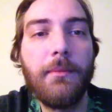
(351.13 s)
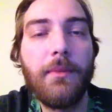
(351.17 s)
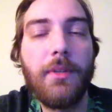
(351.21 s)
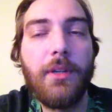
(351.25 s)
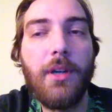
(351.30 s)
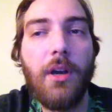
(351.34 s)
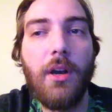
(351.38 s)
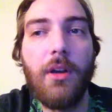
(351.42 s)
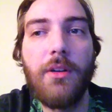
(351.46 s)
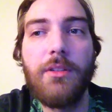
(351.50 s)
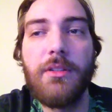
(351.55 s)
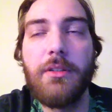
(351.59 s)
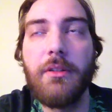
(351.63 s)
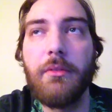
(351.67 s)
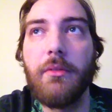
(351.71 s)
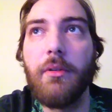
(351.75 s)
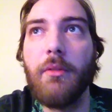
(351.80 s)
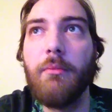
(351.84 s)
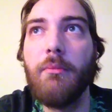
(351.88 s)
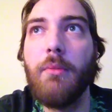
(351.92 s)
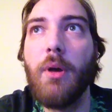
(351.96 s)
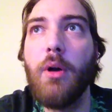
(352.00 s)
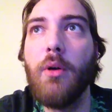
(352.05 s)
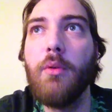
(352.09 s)
cards in a
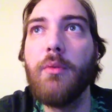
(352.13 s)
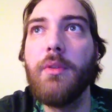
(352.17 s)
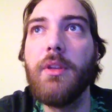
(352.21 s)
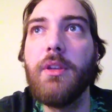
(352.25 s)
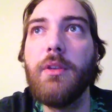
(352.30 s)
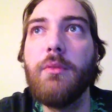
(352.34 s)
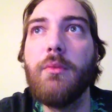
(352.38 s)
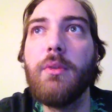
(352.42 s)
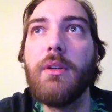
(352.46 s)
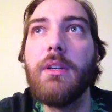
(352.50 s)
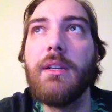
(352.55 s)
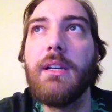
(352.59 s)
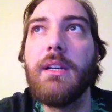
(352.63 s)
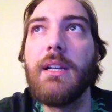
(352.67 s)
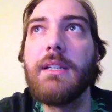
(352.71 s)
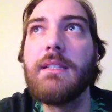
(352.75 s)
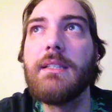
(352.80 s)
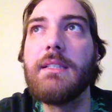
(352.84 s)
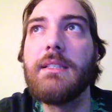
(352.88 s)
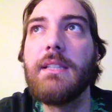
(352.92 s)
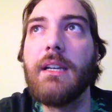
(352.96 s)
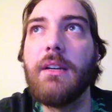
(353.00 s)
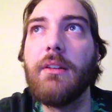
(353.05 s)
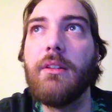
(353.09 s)
remote that you wouldn't
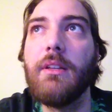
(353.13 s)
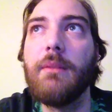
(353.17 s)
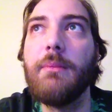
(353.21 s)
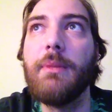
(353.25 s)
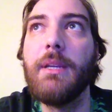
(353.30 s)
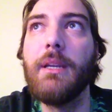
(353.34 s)
necessarily